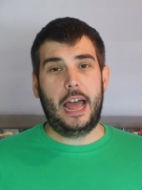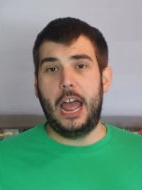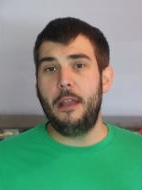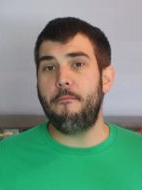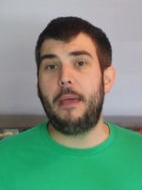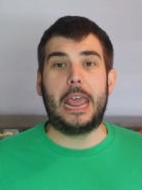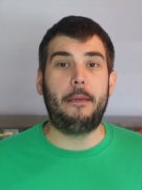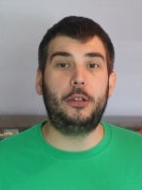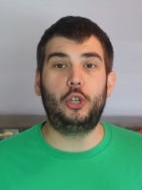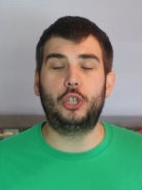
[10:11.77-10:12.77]
And
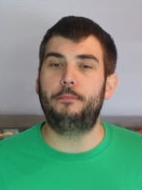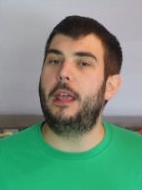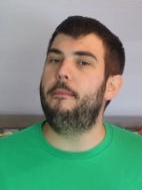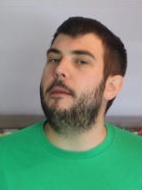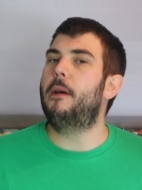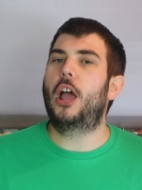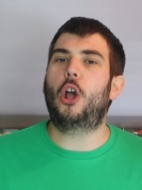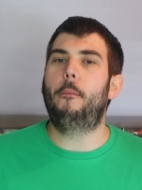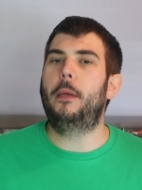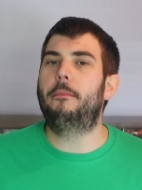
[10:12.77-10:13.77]
maybe, just maybe, he might have
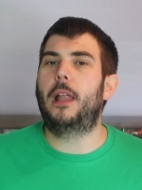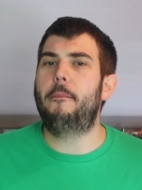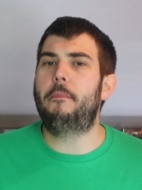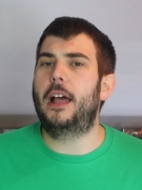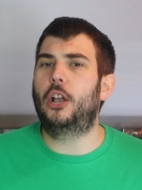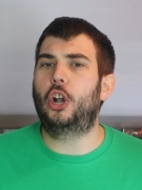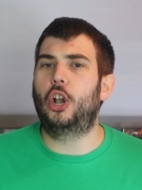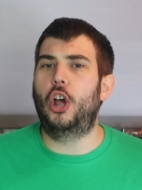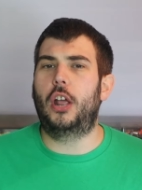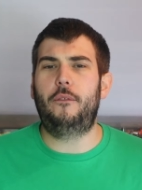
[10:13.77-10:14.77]
got pipped by
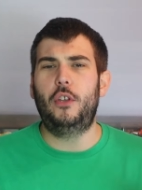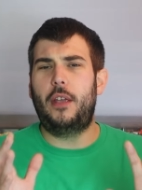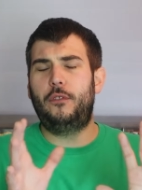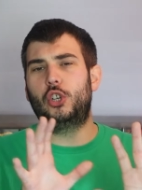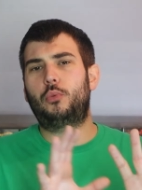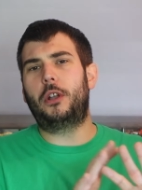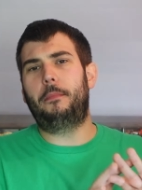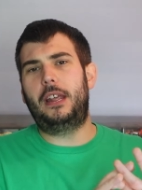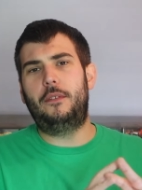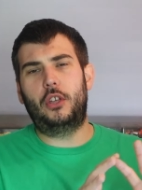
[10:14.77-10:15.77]
Leclerc. If you just want to
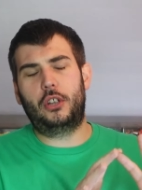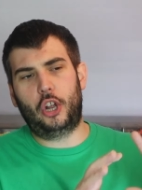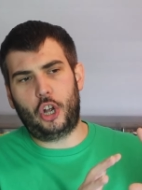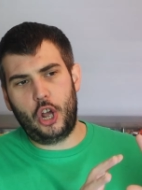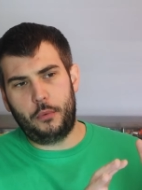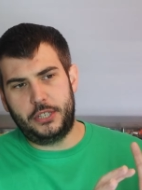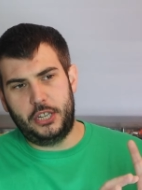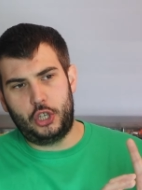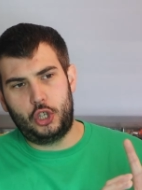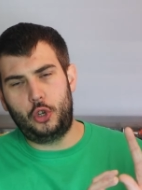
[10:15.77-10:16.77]
believe that Leclerc was
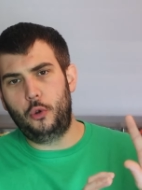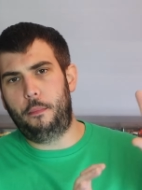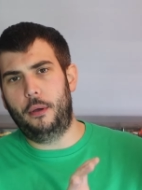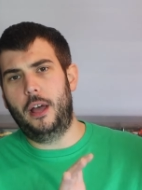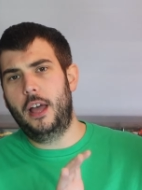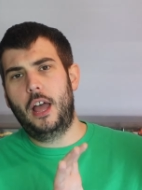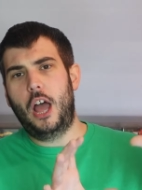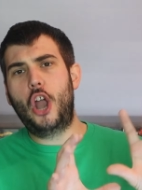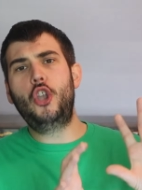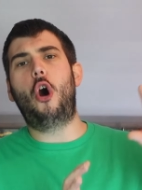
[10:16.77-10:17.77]
this super
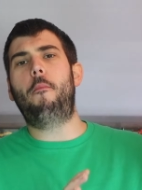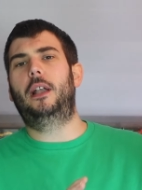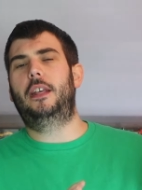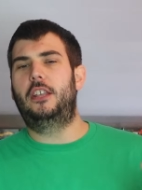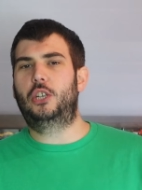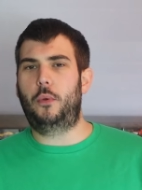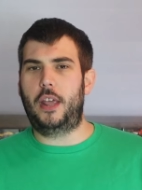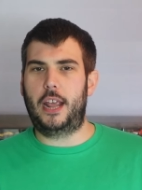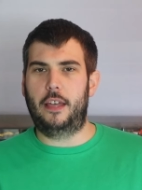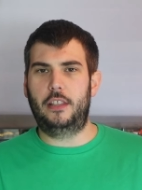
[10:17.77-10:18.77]
anomaly this
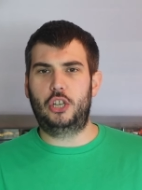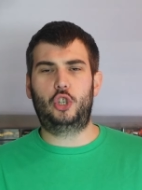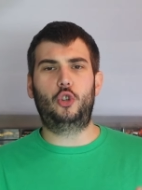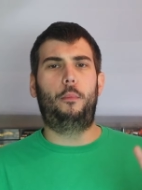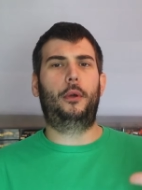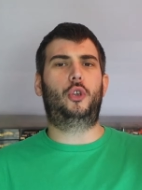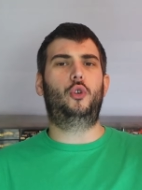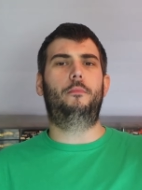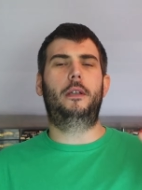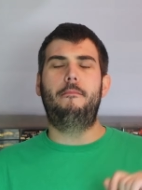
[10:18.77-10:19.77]
weekend, this
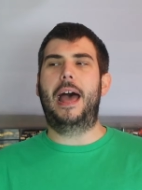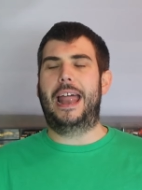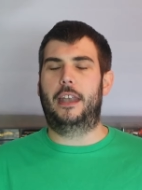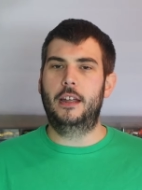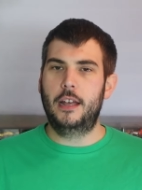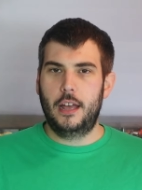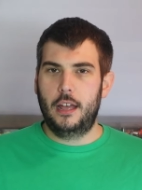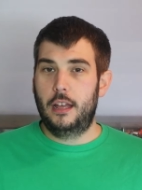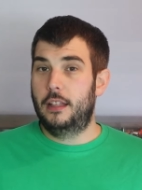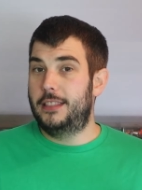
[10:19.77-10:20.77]
superhuman man,
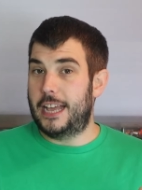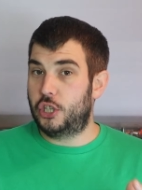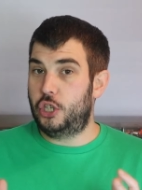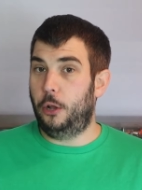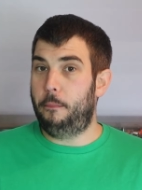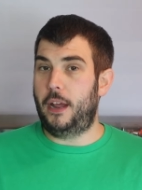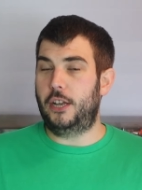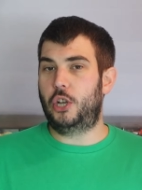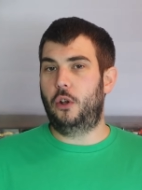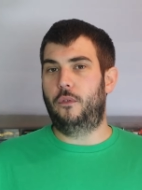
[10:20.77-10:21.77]
that's still
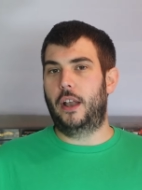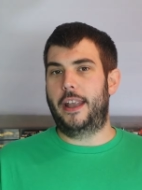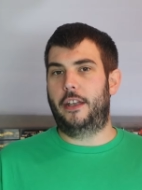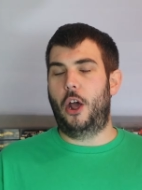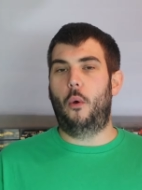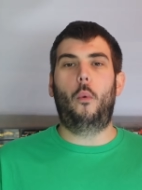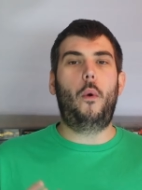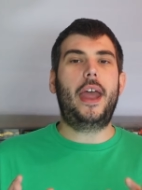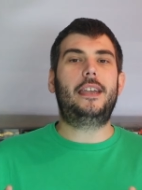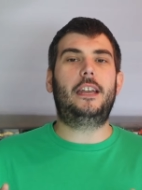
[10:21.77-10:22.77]
P2 for Lando.
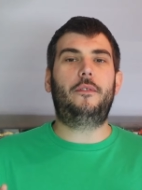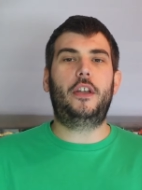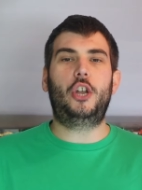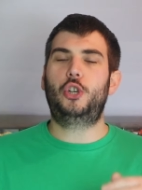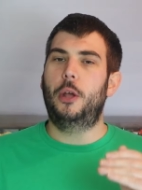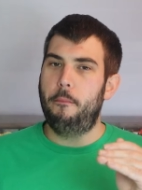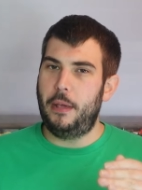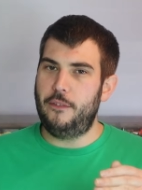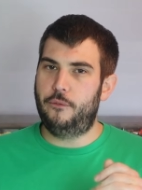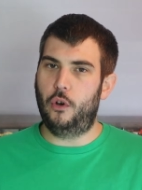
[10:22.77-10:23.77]
Where did he finish?
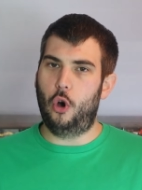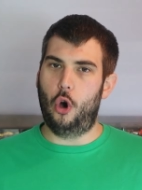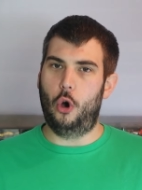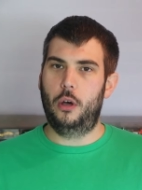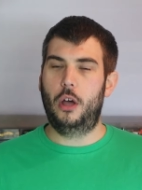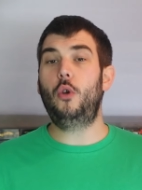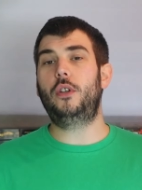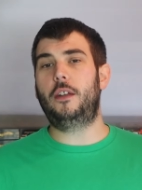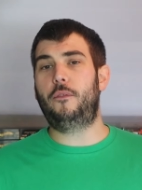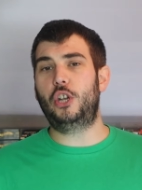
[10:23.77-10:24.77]
P4. Who
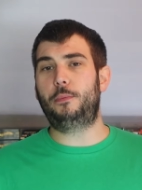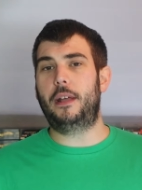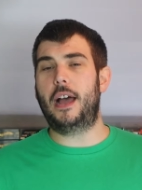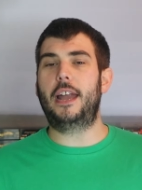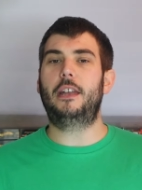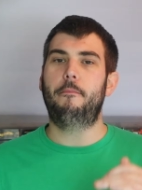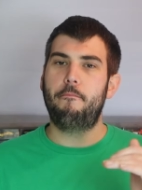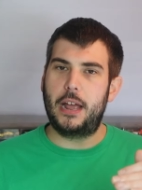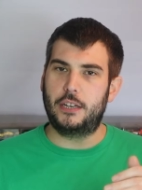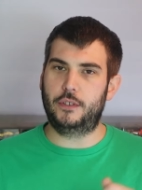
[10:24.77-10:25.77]
did he finish behind?
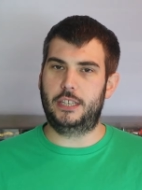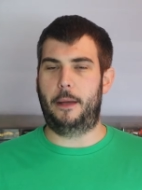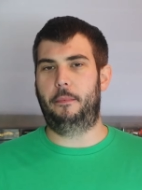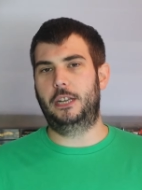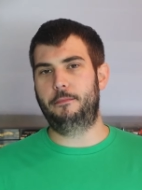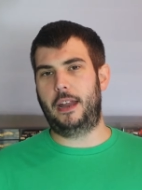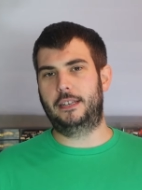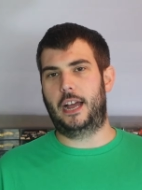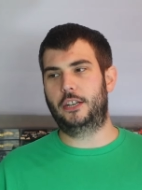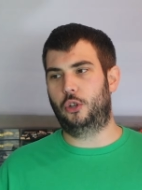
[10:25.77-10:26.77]
Max Verstappen, his main
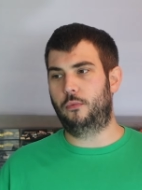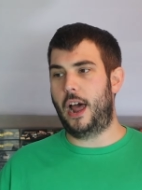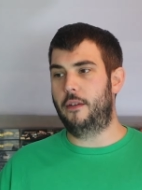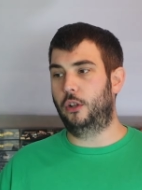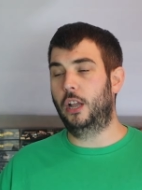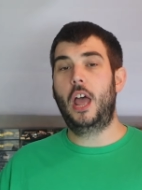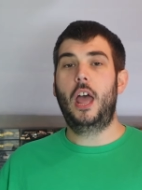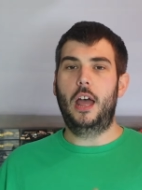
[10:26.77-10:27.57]
title rival.